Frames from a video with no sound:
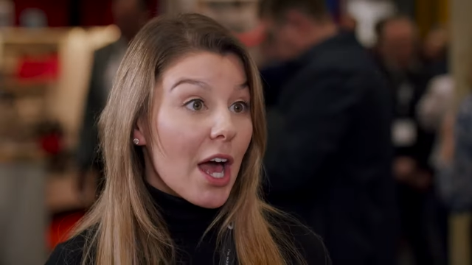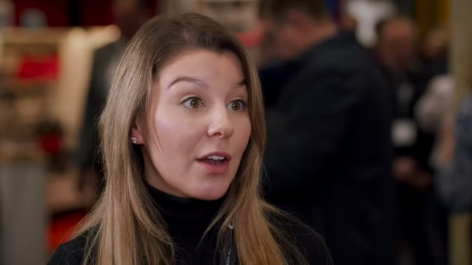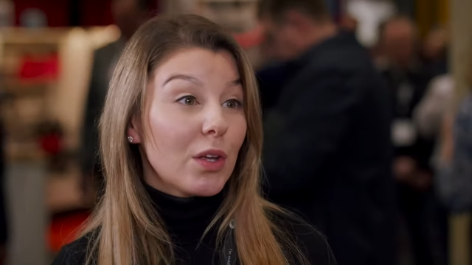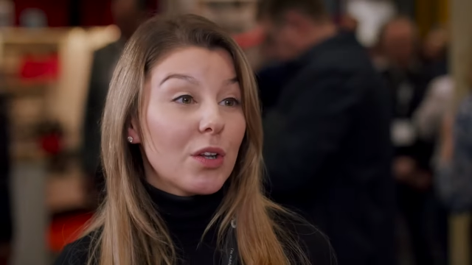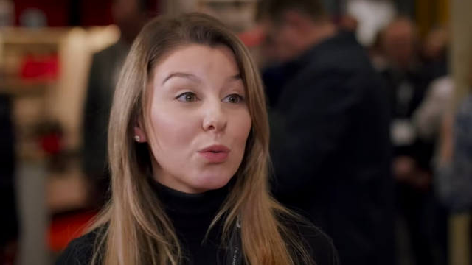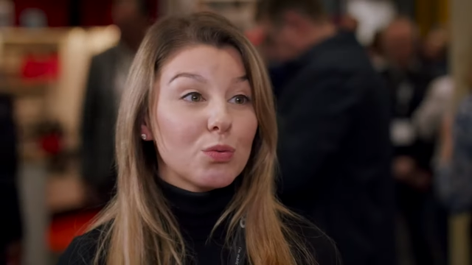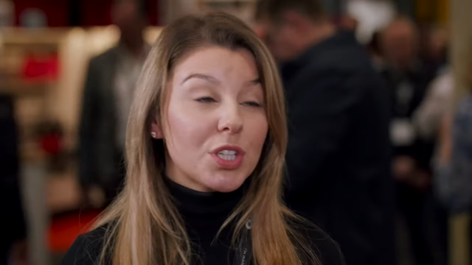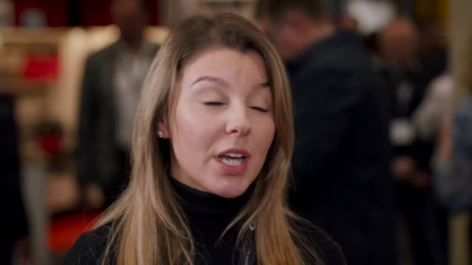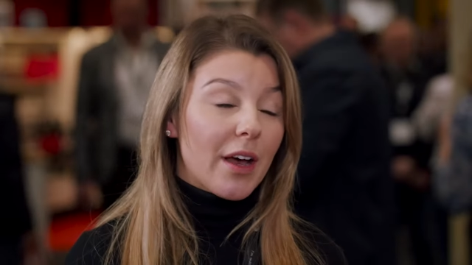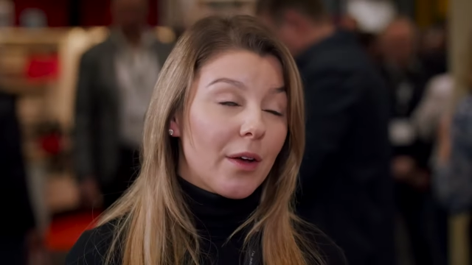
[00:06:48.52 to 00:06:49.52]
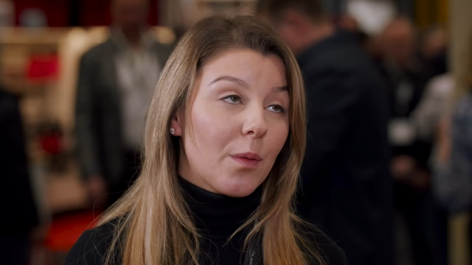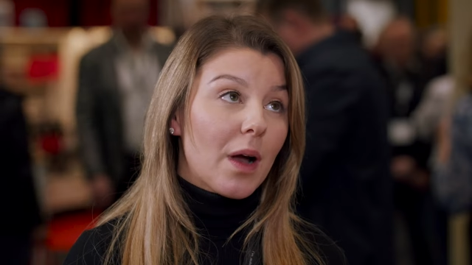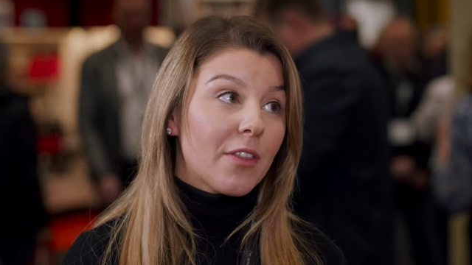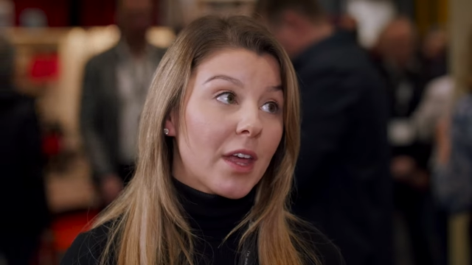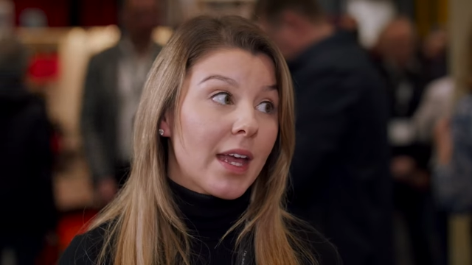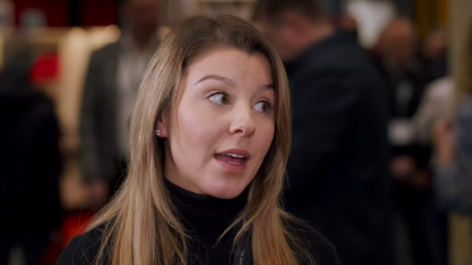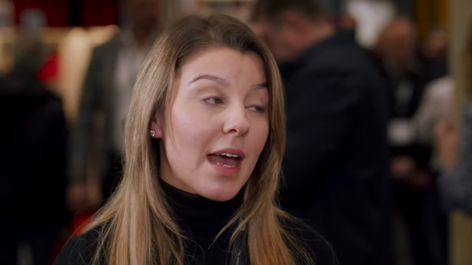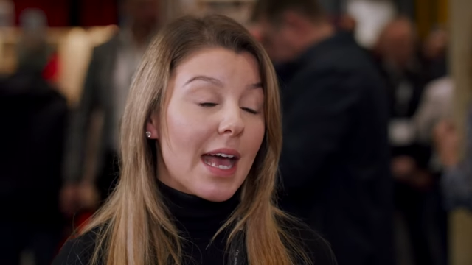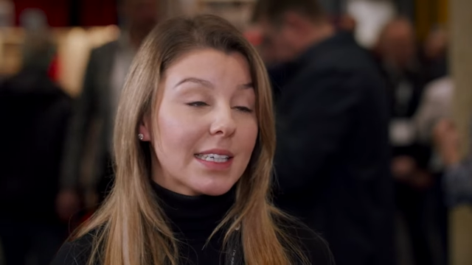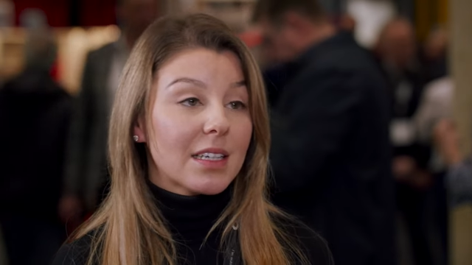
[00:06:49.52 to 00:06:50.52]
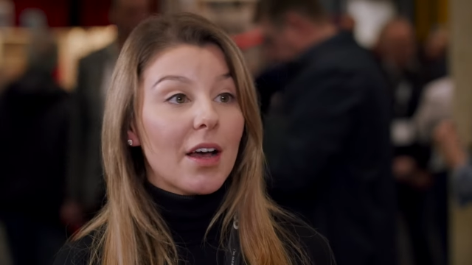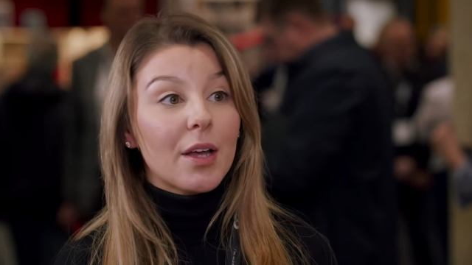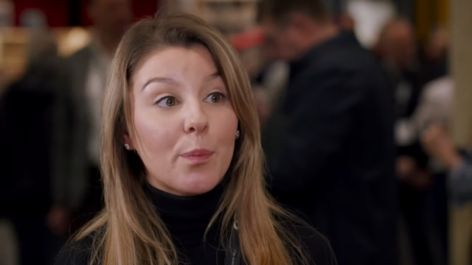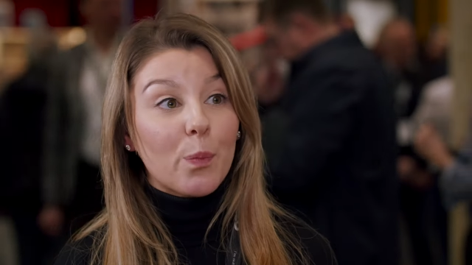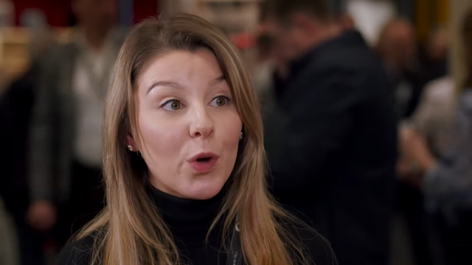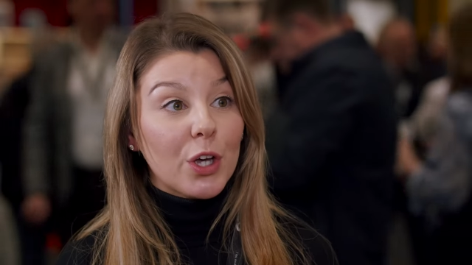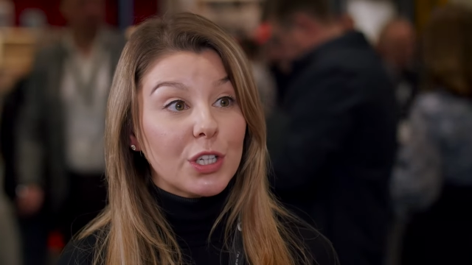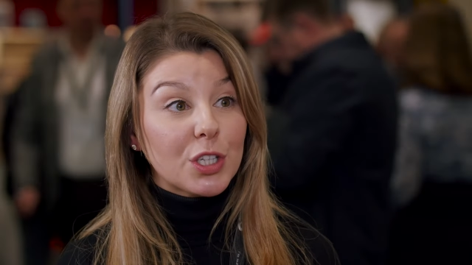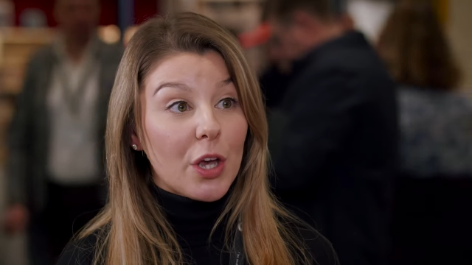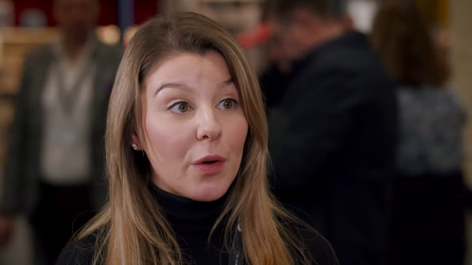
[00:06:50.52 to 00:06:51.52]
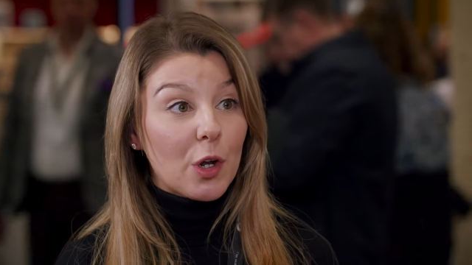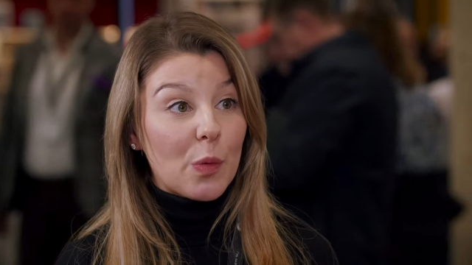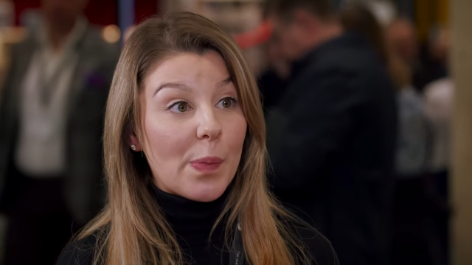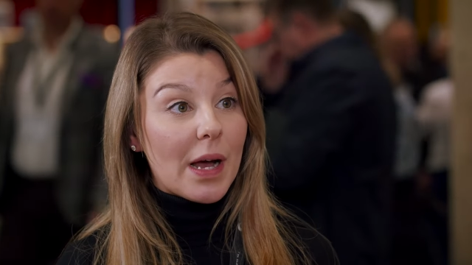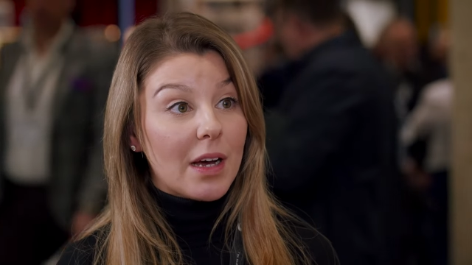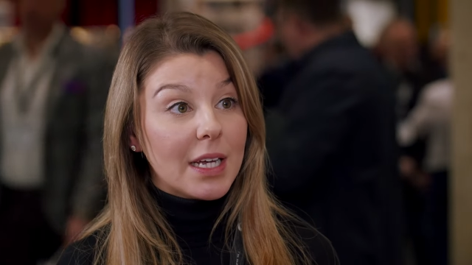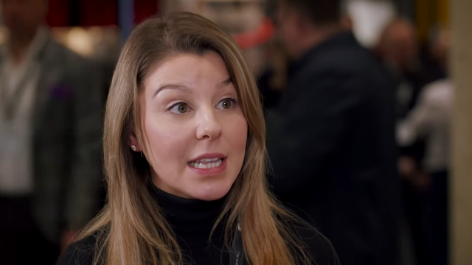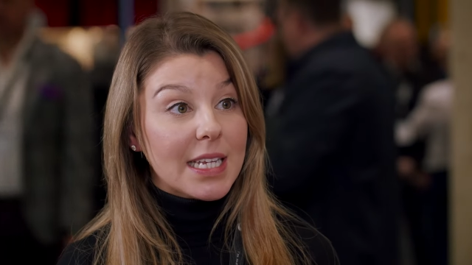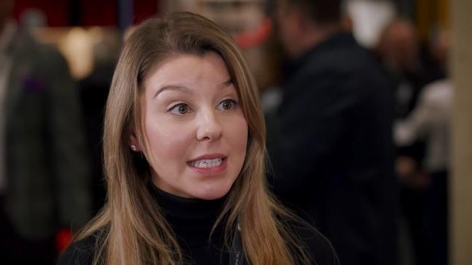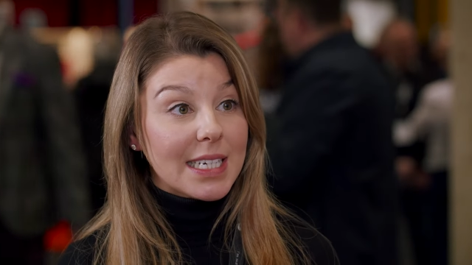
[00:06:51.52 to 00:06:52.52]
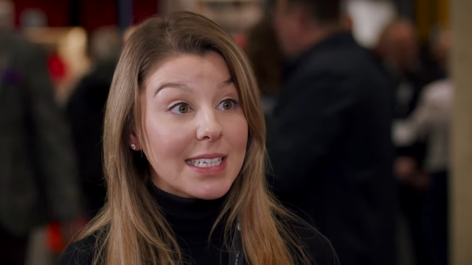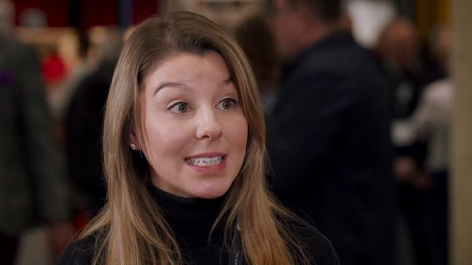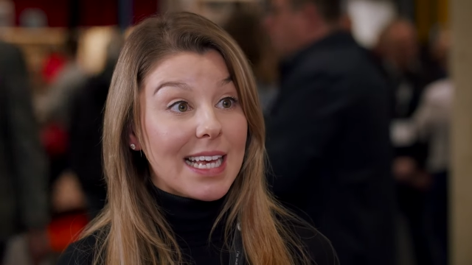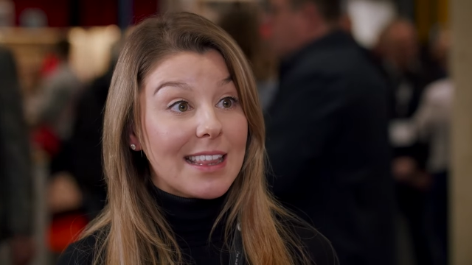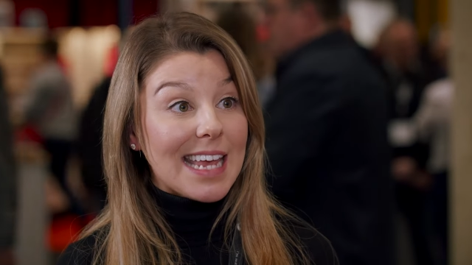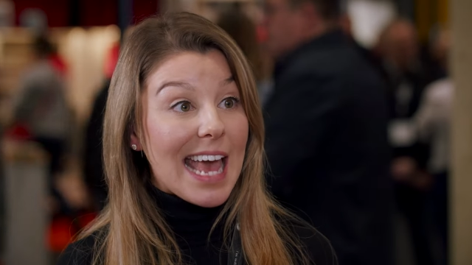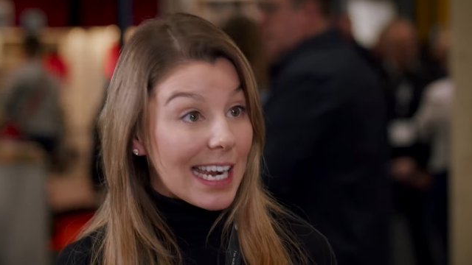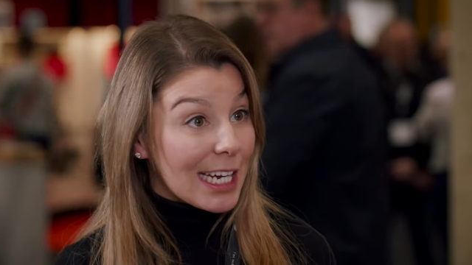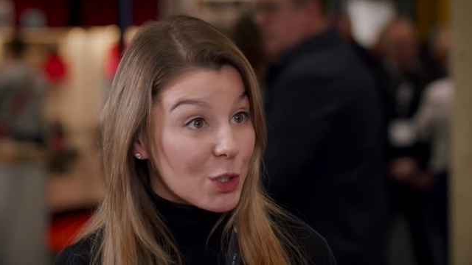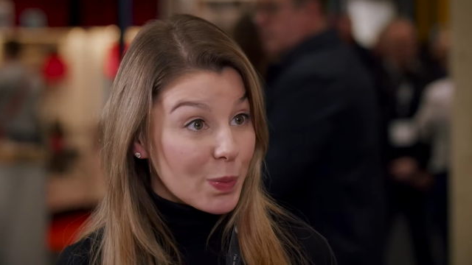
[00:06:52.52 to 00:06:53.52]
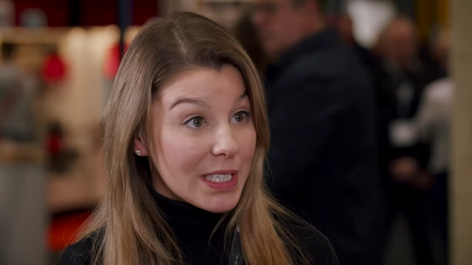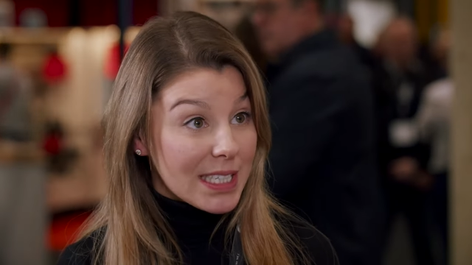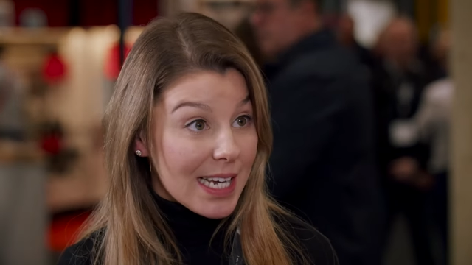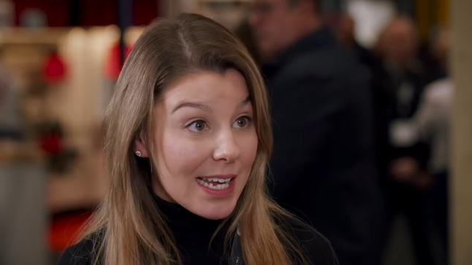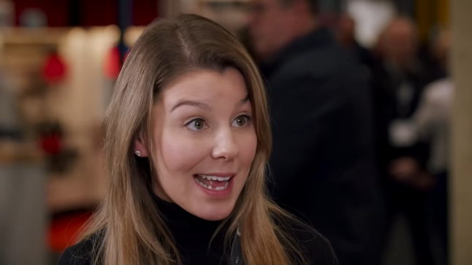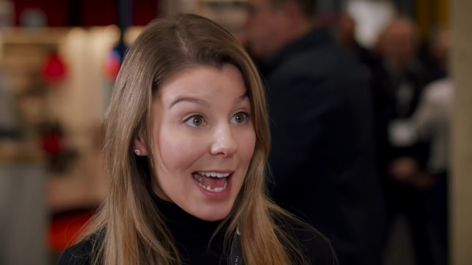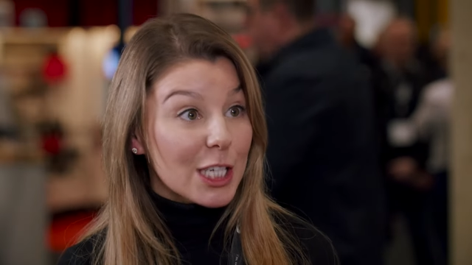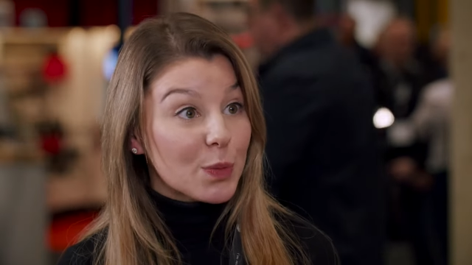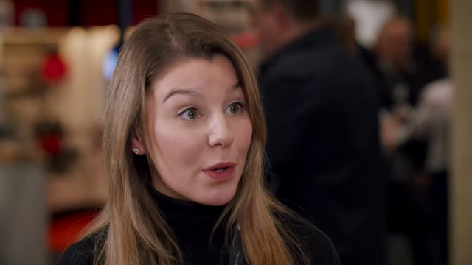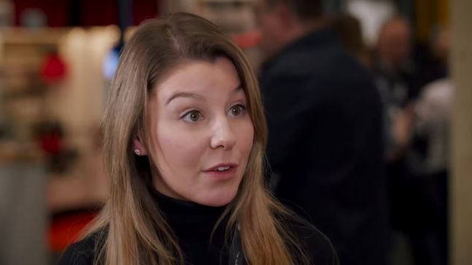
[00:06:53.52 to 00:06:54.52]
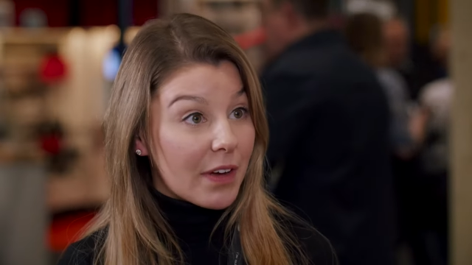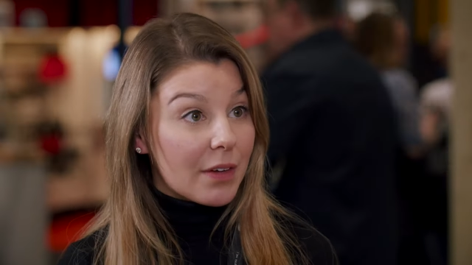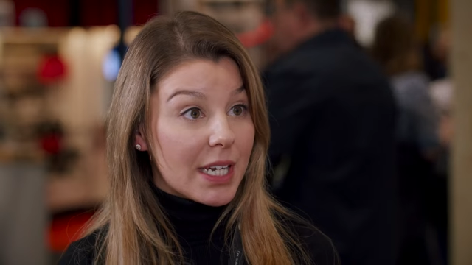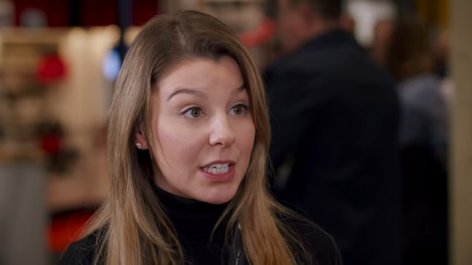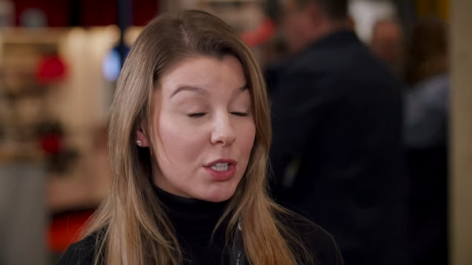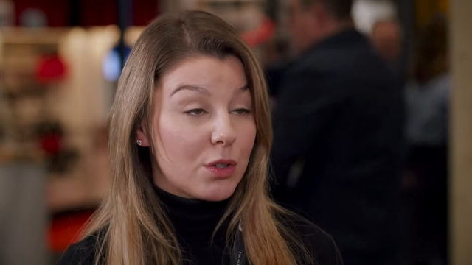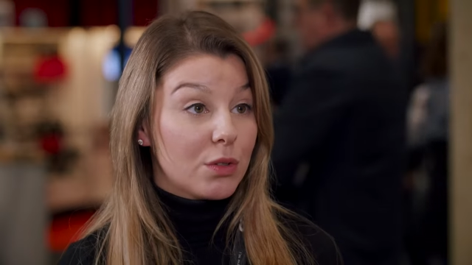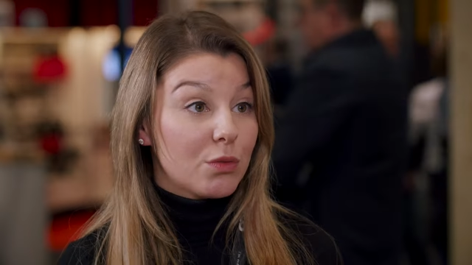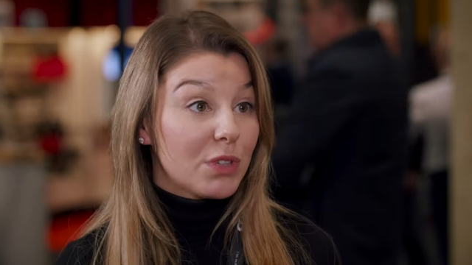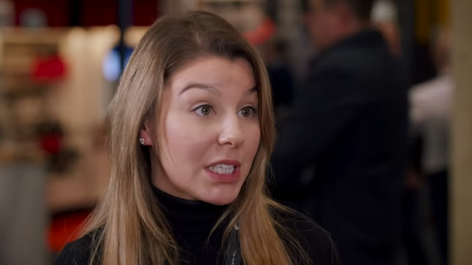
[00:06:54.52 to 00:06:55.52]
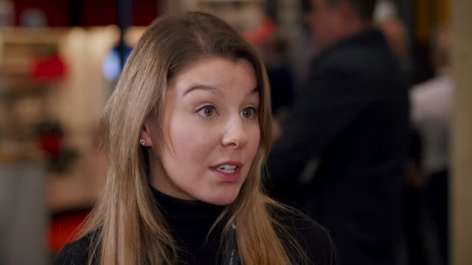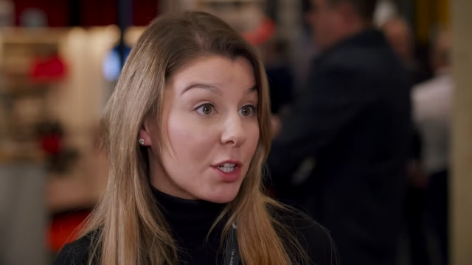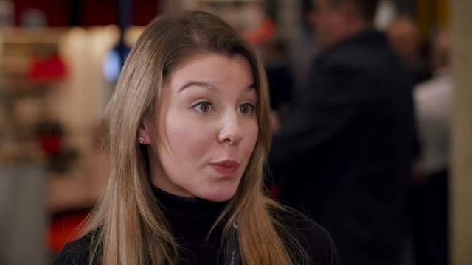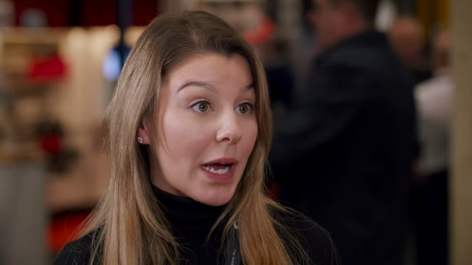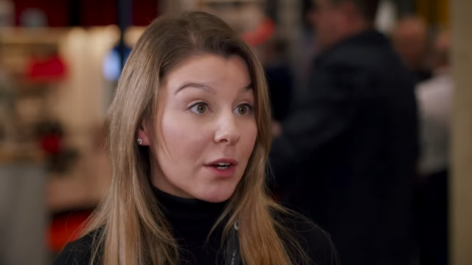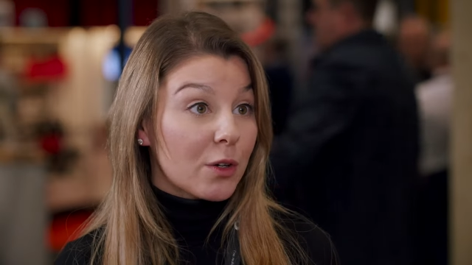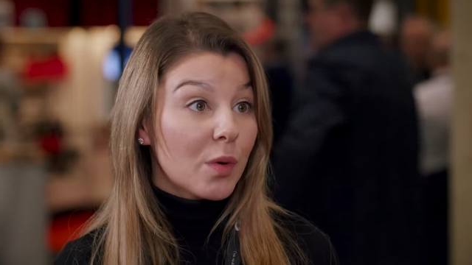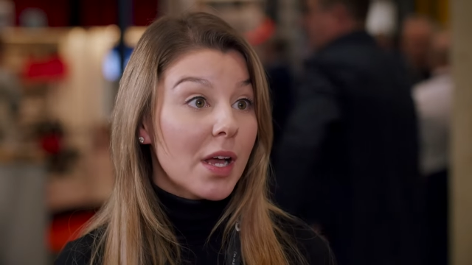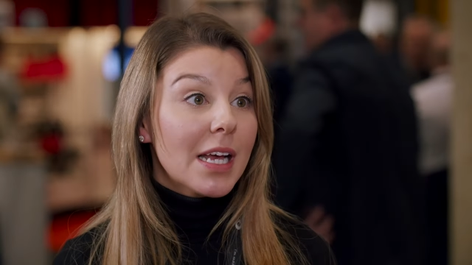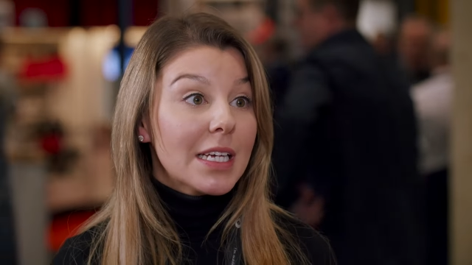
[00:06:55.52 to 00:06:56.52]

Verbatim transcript: and then also the exciting work that's going on behind the scenes at the N H B C Expert Foundation Research Panel.